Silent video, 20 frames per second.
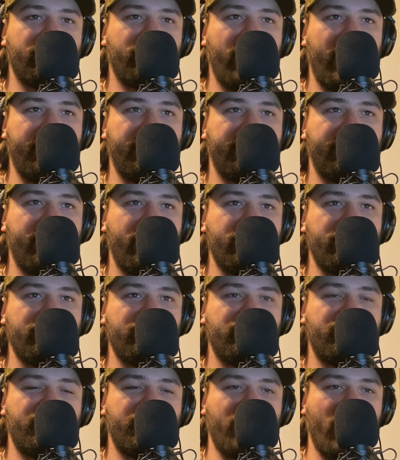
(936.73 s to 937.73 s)
grab your phone
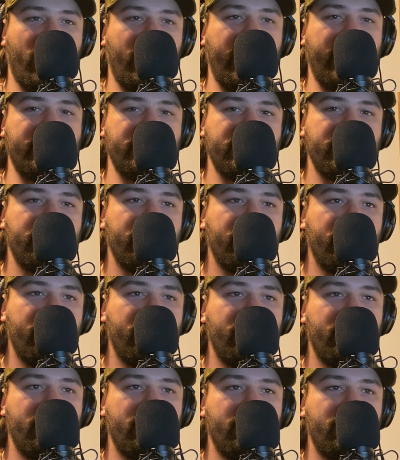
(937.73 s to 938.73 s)
and chuck it
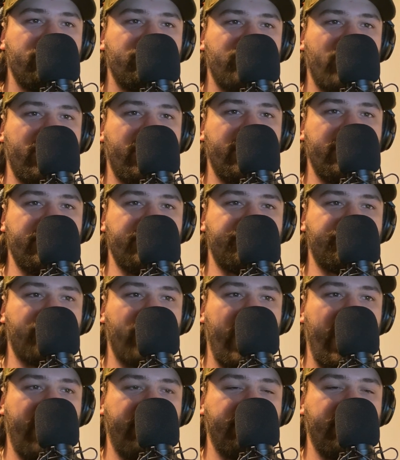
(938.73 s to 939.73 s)
into
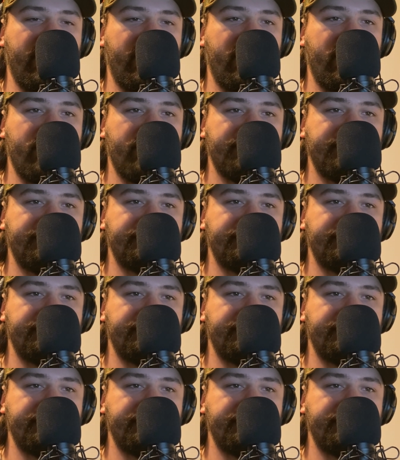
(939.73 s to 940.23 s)
traffic.